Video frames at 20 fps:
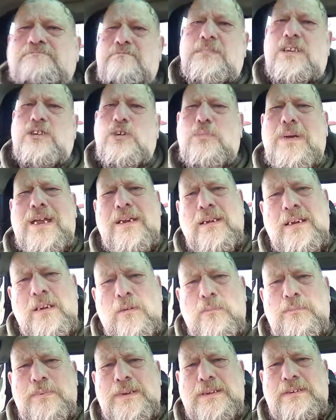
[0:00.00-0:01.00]
that's my little
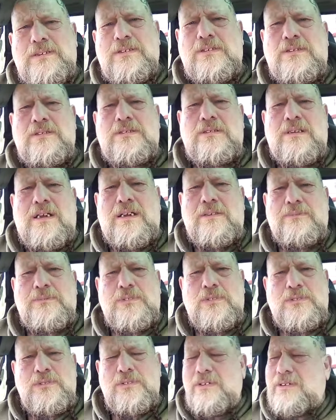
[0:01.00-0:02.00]
bit I've
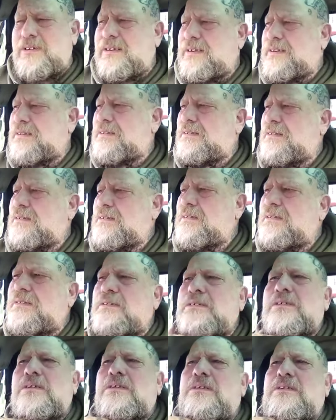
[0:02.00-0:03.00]
done today
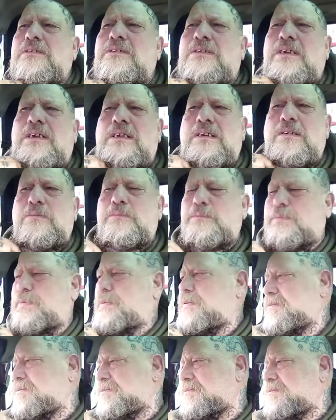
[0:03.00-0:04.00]
to help,
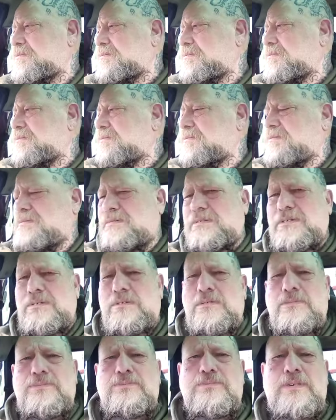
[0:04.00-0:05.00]
you
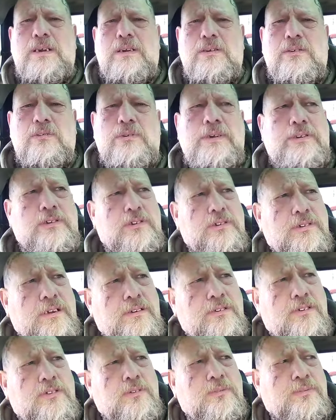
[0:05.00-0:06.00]
know, fellow creatures that
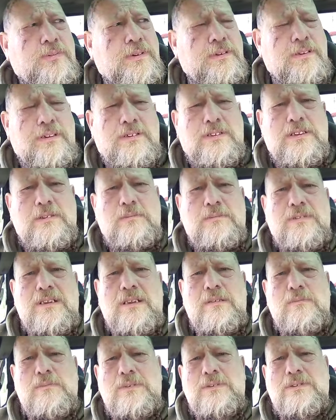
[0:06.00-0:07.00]
are suffering at the same
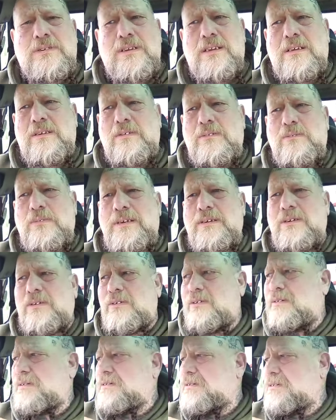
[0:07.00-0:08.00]
time as uh, we
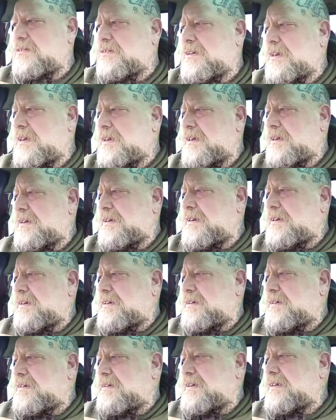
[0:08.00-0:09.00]
are.
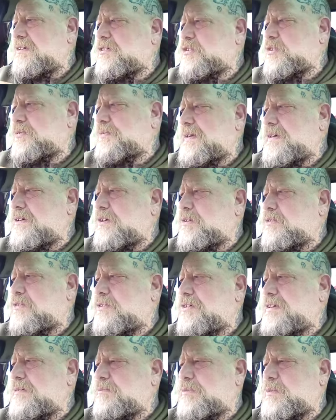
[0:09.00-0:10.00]
They suffer a lot
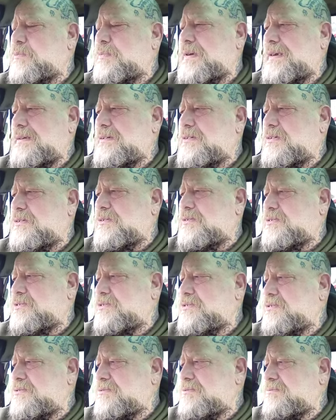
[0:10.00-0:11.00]
because they depend on us.